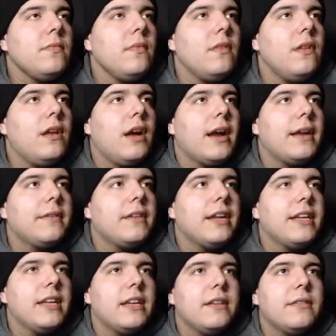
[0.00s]
All right, right
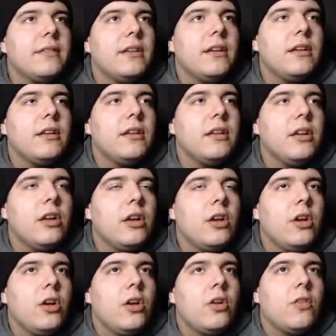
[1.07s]
here.
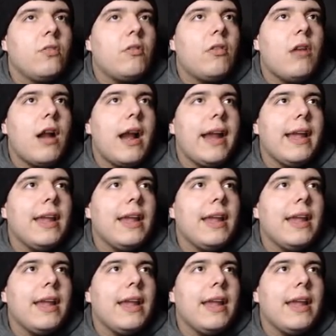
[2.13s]
Right